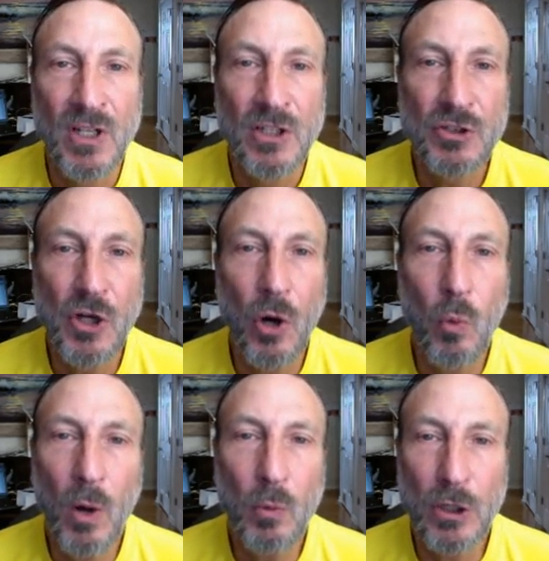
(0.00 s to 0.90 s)
So
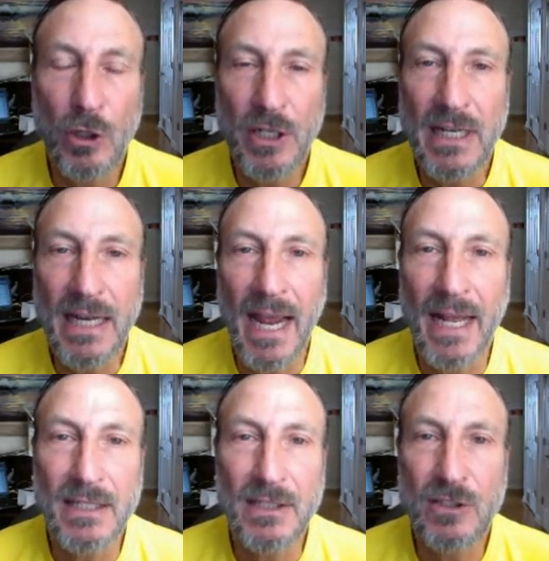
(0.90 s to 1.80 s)
what we're looking
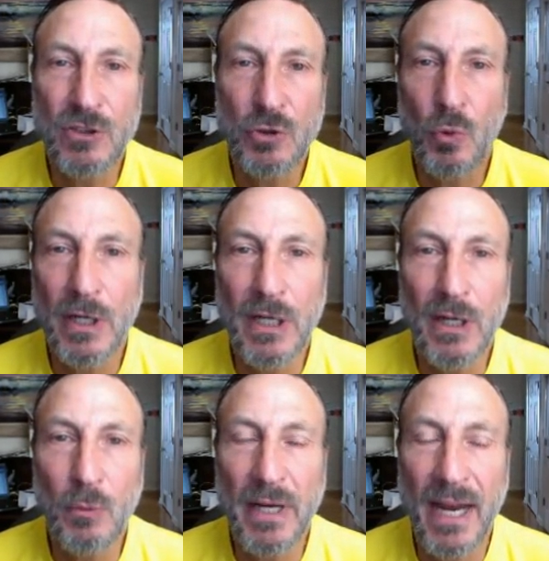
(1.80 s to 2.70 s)
at is
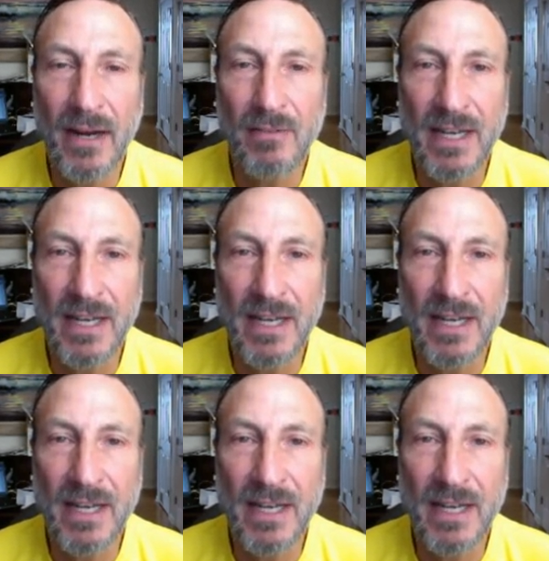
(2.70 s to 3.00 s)
we have